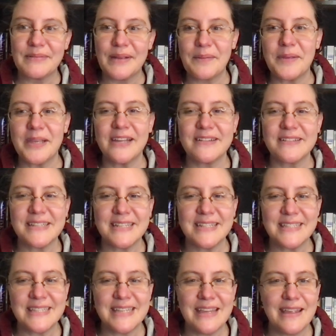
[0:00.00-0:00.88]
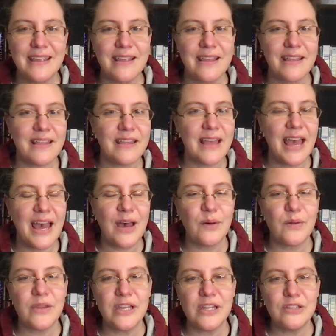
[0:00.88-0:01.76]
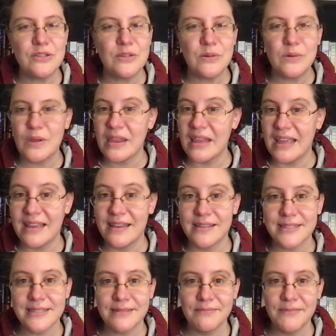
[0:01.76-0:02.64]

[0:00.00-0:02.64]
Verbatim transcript: I'm curious to see how they do things